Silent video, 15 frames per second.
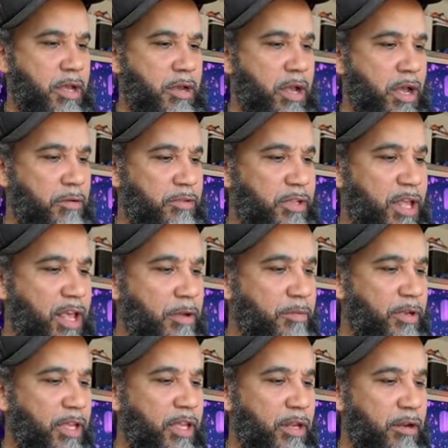I was able
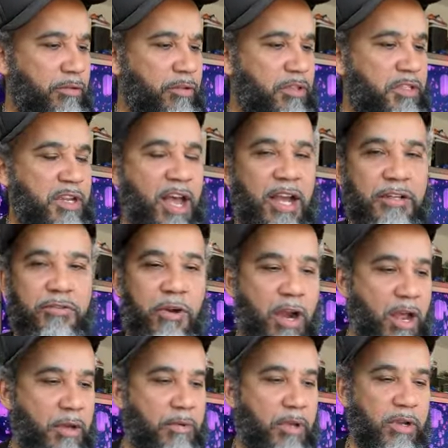to hit on the shock
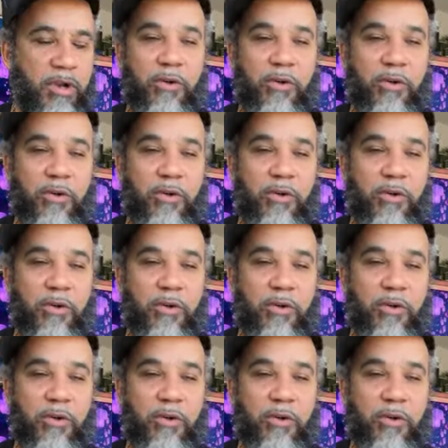drop.